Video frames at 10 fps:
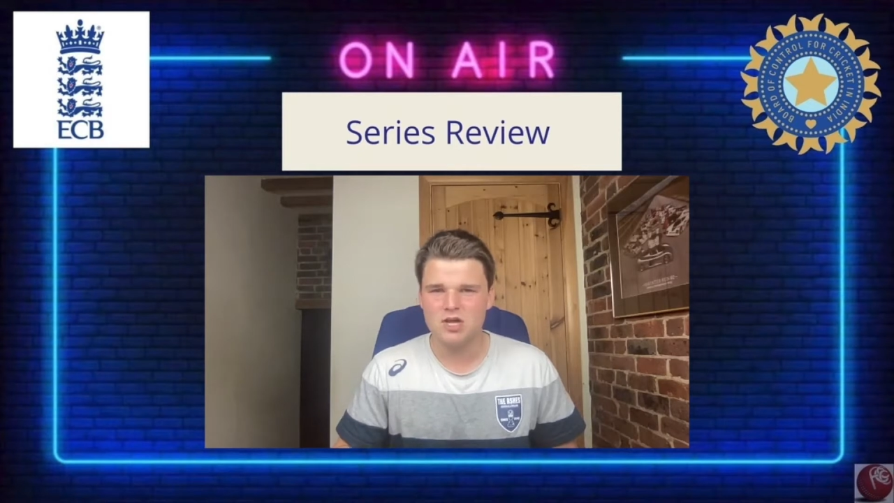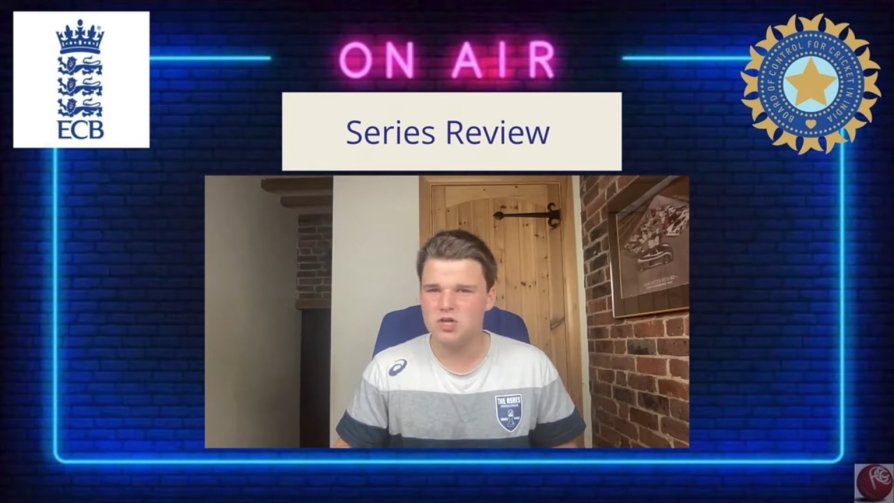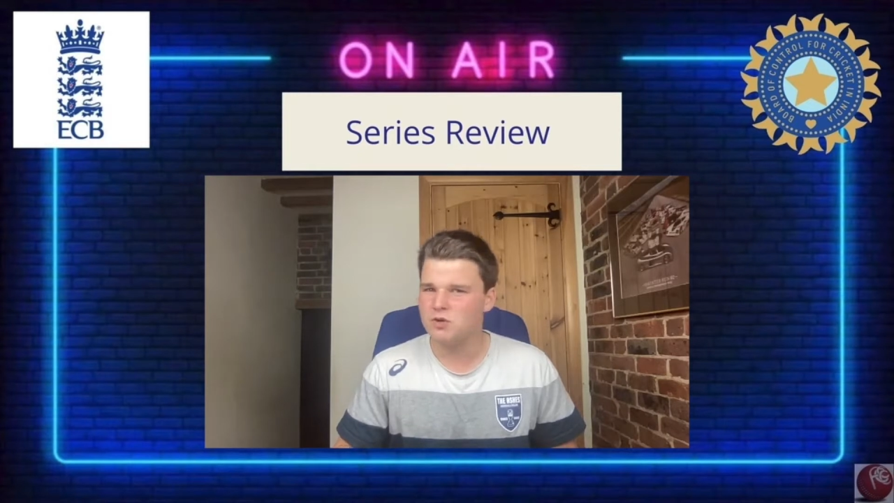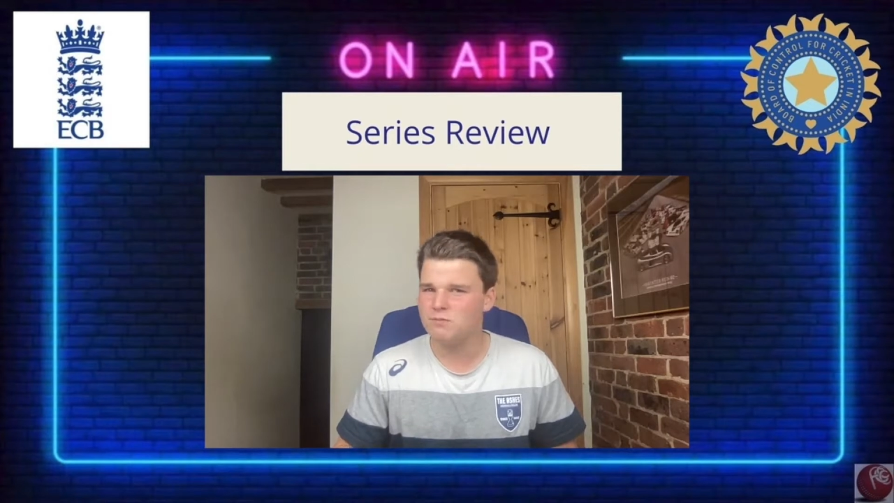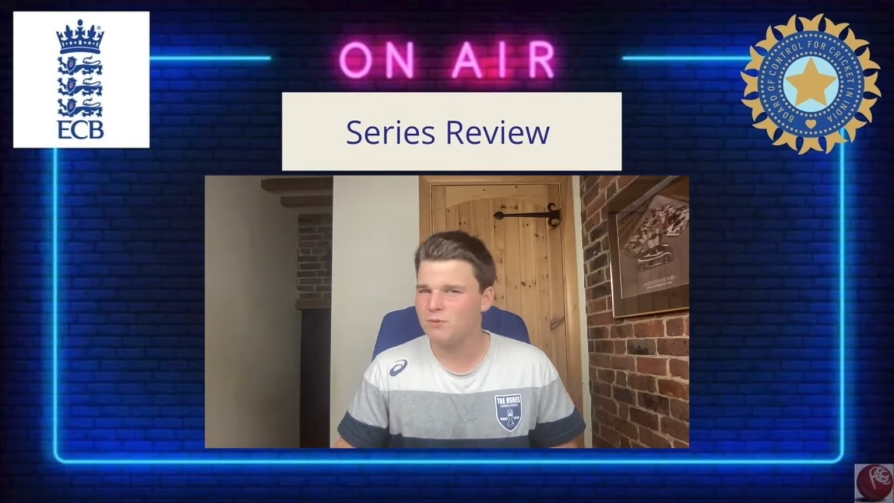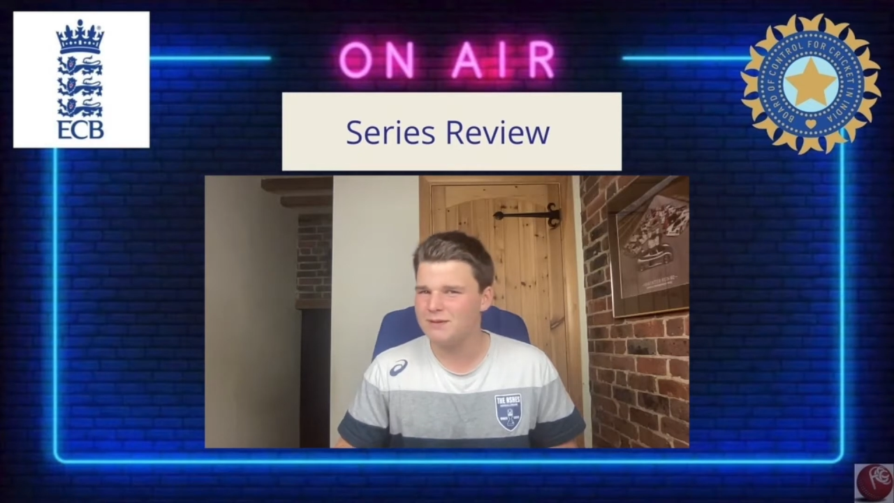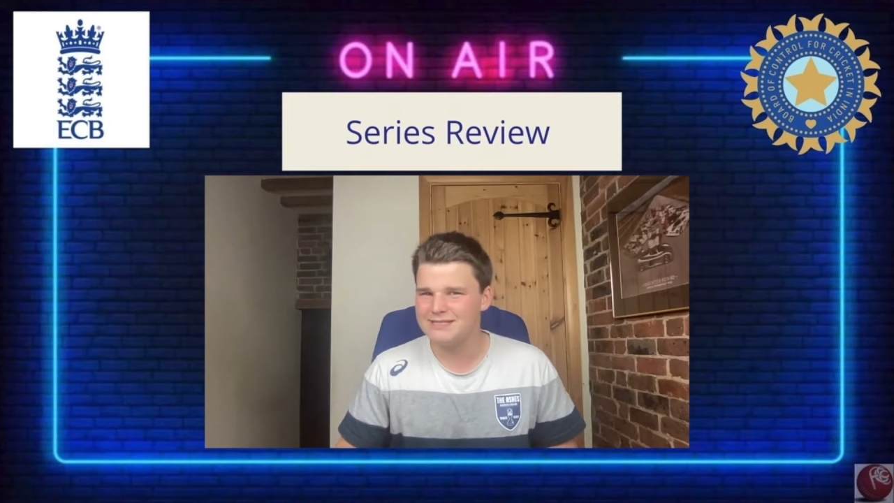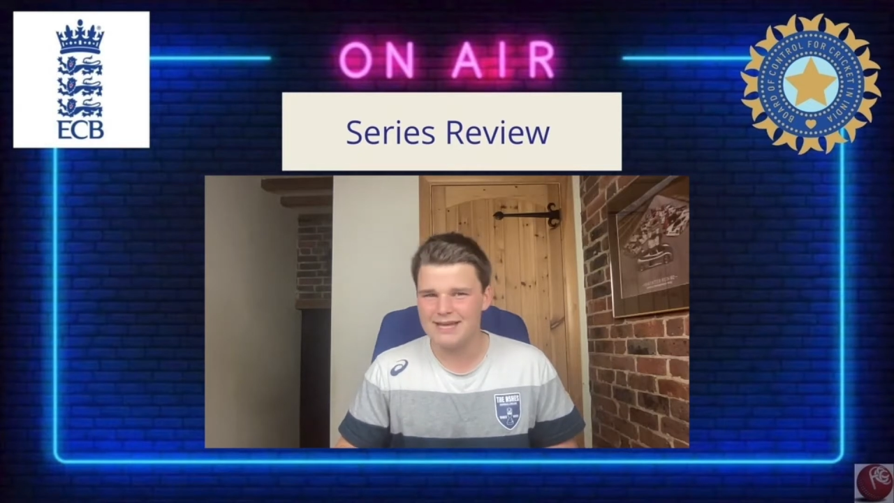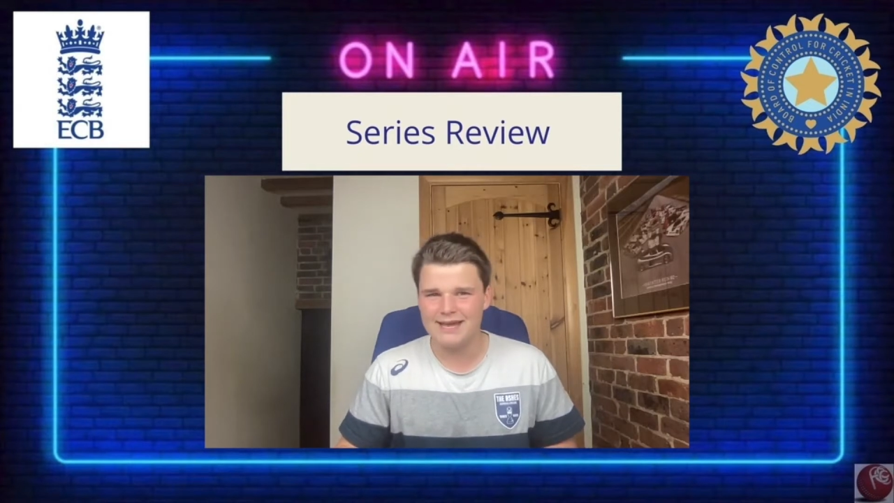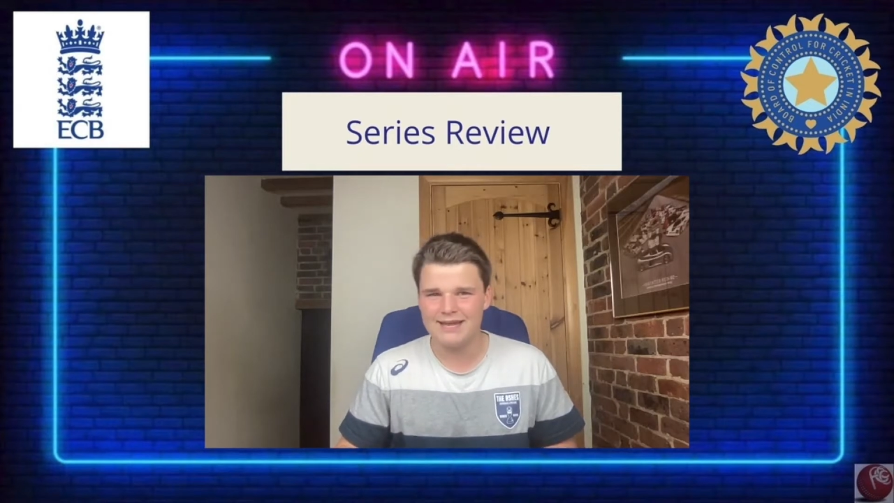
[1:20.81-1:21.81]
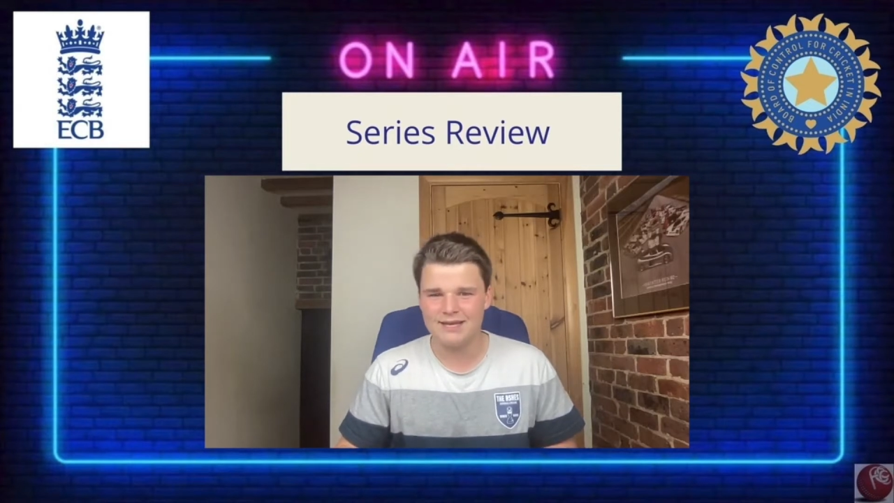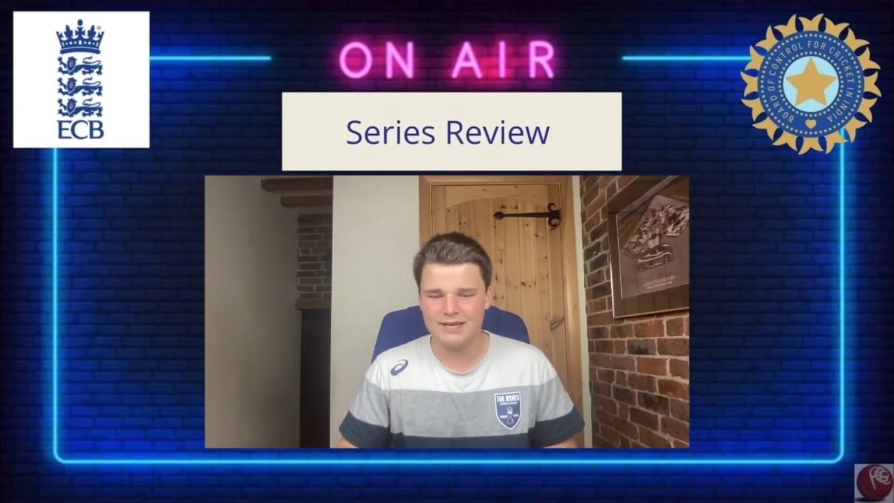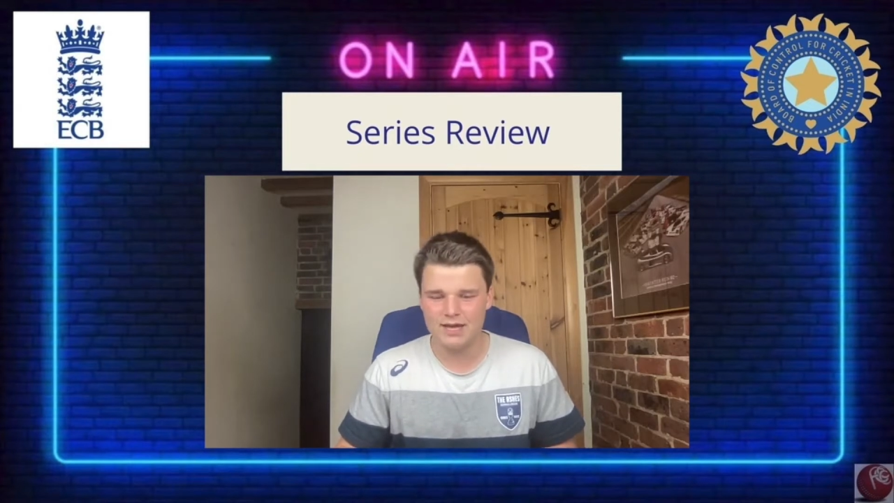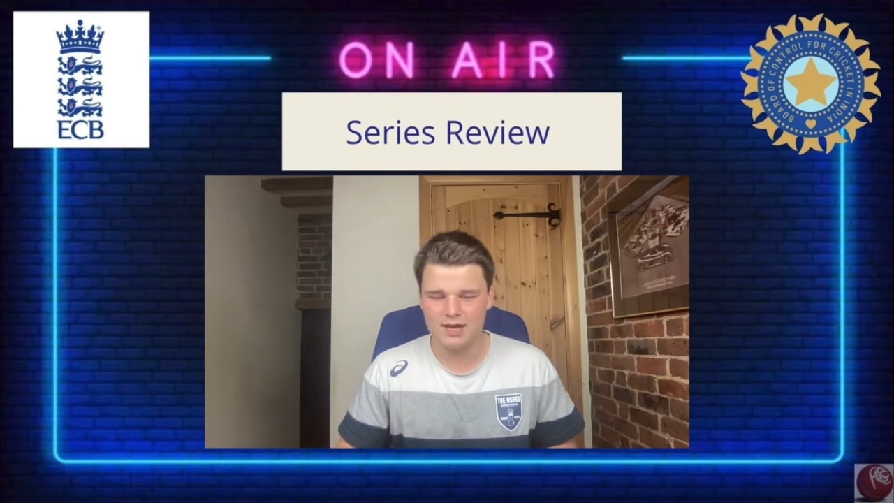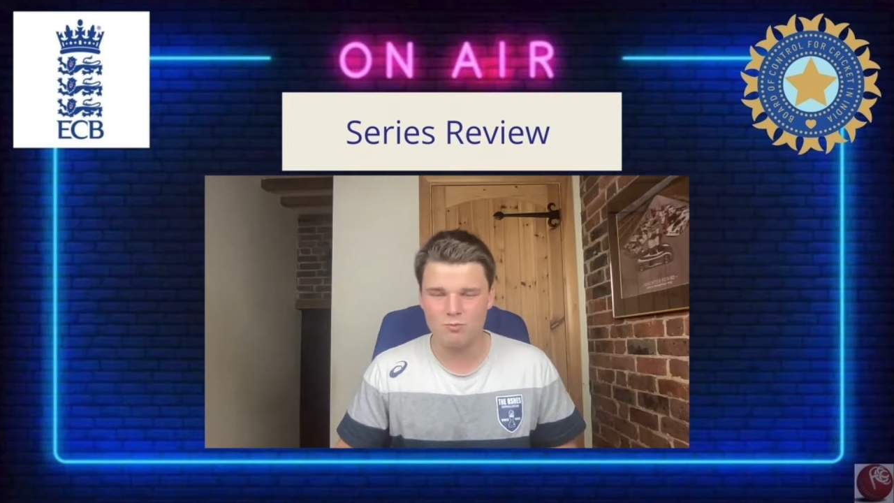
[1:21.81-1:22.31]
You could probably say
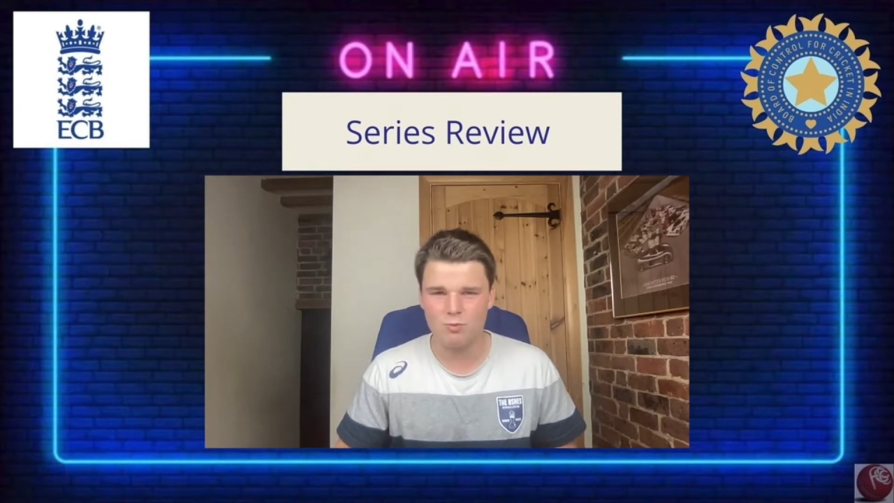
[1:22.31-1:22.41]
India